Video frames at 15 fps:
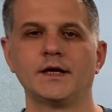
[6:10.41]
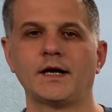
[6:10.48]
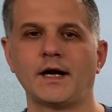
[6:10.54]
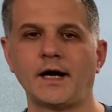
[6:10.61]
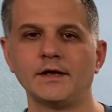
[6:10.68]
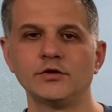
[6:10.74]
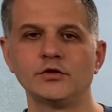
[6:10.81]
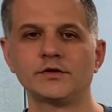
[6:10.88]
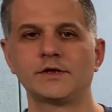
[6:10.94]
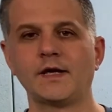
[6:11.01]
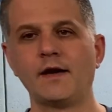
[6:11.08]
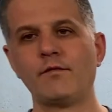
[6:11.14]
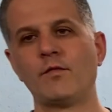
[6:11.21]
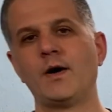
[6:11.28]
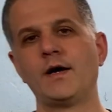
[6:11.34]
I don't
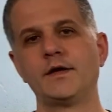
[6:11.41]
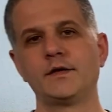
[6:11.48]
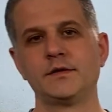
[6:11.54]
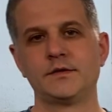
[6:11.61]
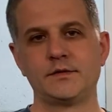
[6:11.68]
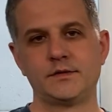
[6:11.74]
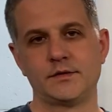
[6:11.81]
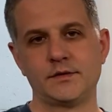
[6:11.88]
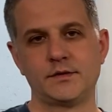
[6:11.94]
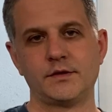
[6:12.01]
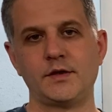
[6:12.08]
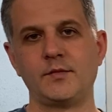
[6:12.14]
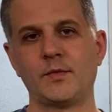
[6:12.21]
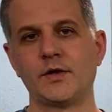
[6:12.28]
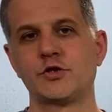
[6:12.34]
have one
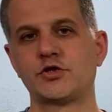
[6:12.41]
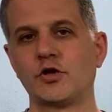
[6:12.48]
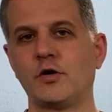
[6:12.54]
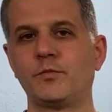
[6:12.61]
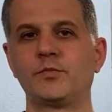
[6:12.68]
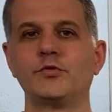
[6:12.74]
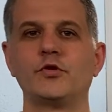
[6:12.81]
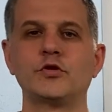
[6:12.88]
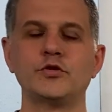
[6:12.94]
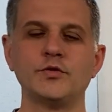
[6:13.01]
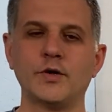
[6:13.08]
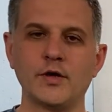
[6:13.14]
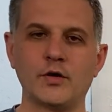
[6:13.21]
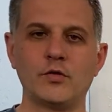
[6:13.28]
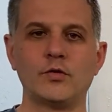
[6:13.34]
in my shop, nor
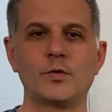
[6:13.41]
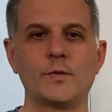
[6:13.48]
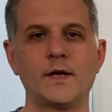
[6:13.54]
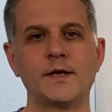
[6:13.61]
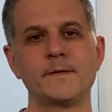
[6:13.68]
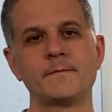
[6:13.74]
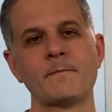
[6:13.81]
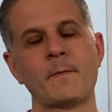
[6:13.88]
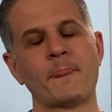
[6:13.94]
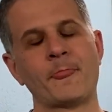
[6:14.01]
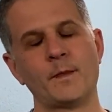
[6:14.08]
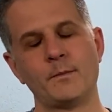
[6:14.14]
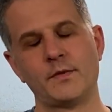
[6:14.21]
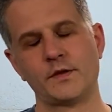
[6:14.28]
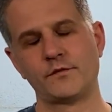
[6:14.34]
do I own one,
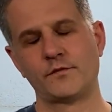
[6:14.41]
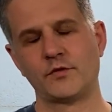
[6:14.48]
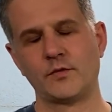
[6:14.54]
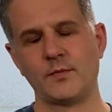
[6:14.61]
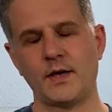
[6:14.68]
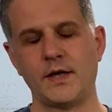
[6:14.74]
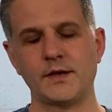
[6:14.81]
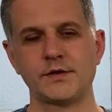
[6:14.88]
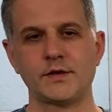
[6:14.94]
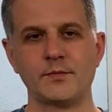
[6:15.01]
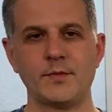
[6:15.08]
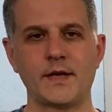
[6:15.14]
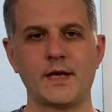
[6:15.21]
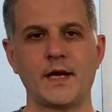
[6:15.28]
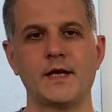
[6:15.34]
but from other
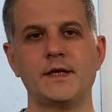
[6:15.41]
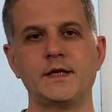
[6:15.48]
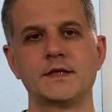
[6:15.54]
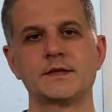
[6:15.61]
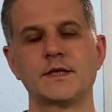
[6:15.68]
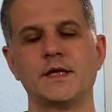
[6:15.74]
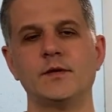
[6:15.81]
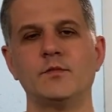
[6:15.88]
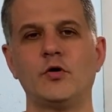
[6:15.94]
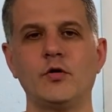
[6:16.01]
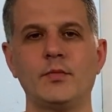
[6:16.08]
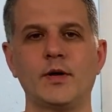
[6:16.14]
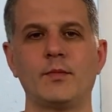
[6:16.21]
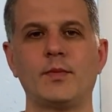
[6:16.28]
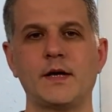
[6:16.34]
mechanics and
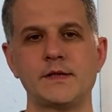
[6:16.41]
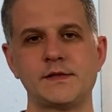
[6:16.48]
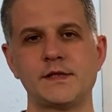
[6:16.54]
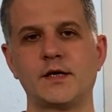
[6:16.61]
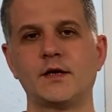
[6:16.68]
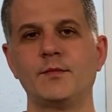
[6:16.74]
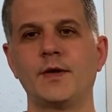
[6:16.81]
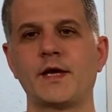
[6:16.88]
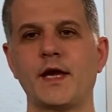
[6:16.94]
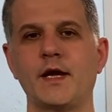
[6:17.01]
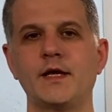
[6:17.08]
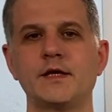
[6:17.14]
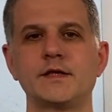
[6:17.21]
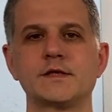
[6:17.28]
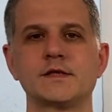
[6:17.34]
mobile bicycle
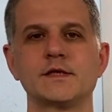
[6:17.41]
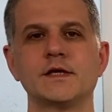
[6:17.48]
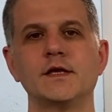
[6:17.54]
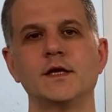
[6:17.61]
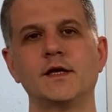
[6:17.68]
mechanics,